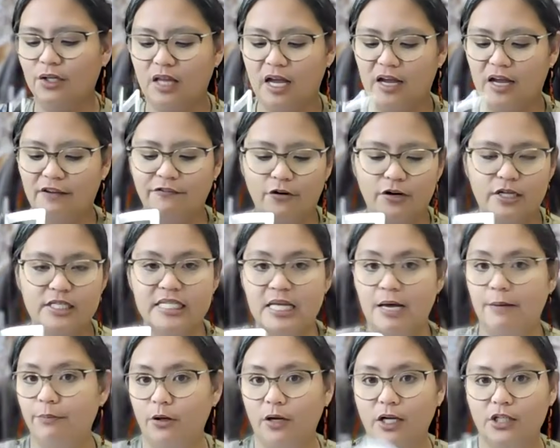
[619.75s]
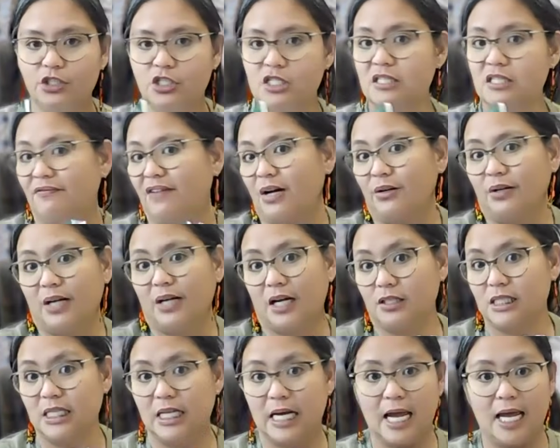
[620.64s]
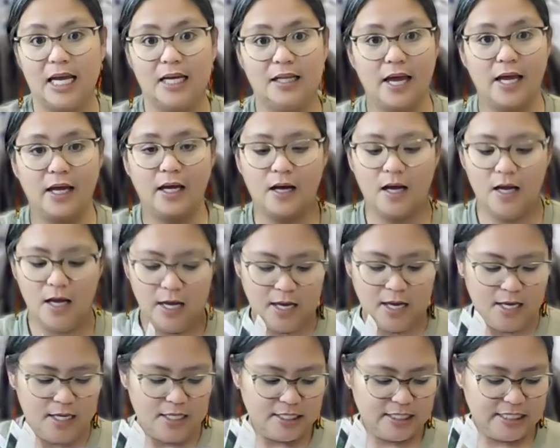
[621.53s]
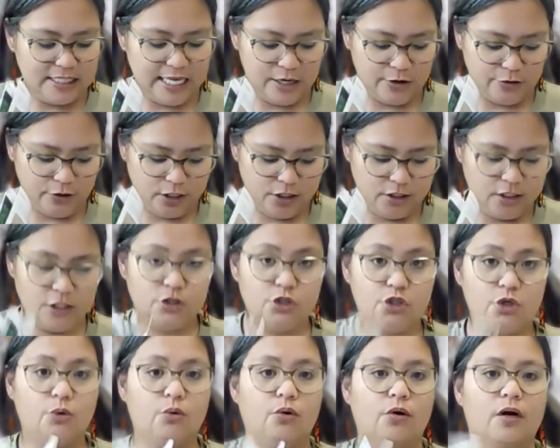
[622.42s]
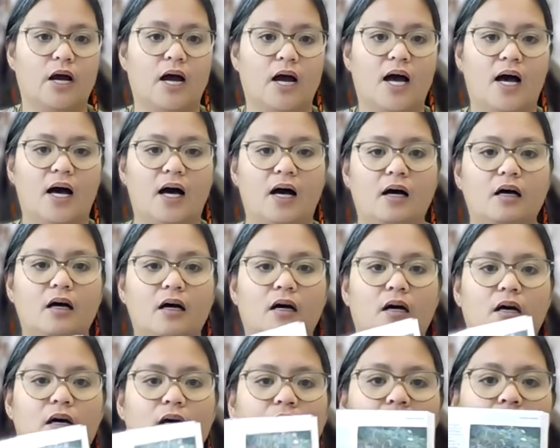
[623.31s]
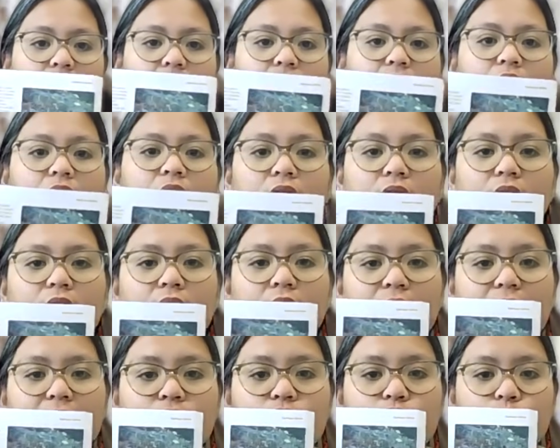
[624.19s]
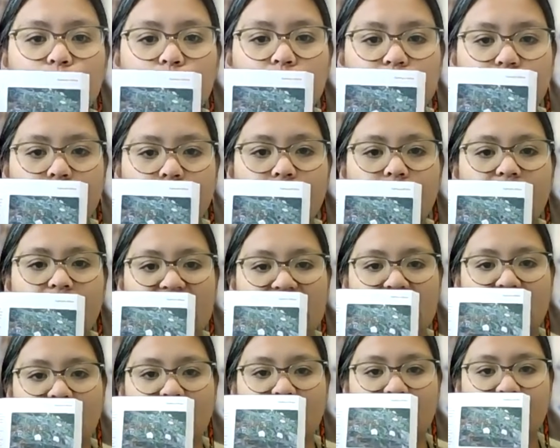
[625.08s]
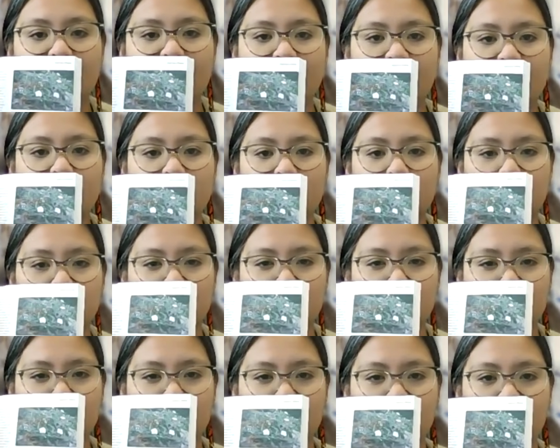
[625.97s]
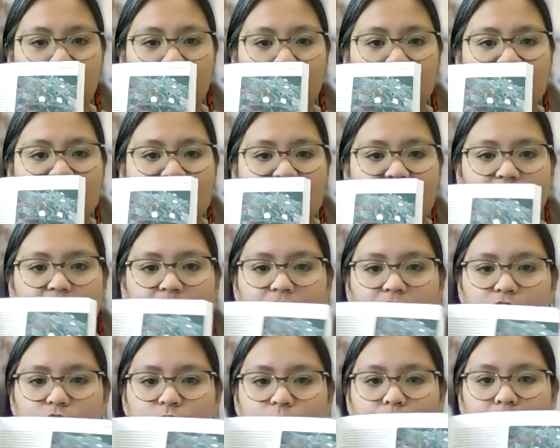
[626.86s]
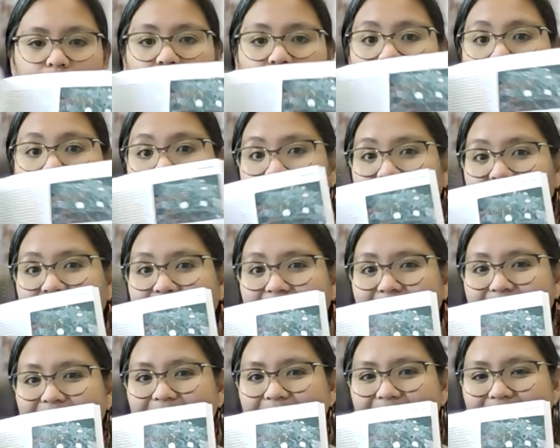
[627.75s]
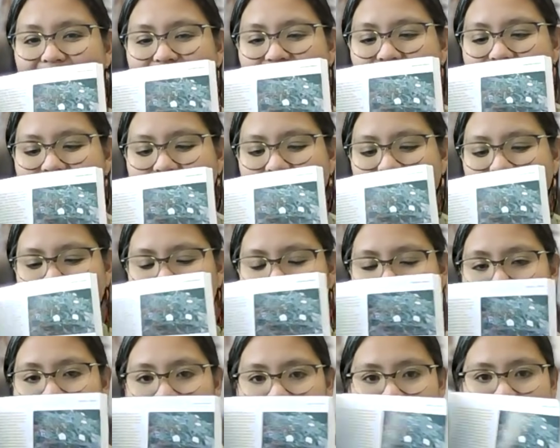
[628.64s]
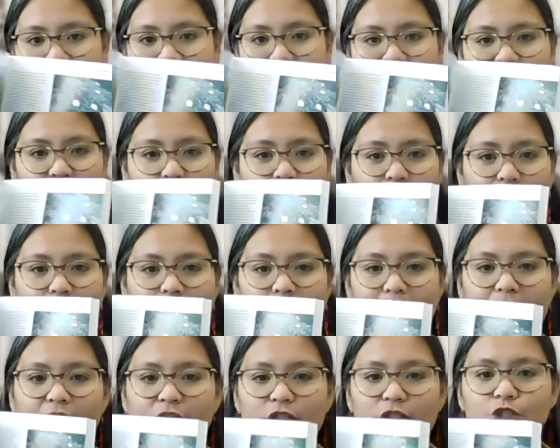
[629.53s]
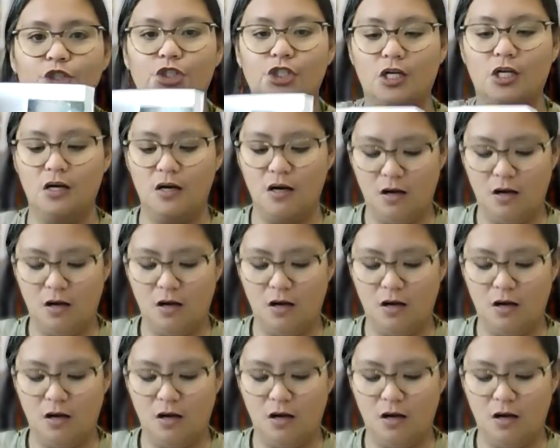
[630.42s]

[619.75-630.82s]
Like, for example, I just found out today, like Sacred Datura, like Georgia O'Keeffe, like drew Sacred Datura a lot, and she was very much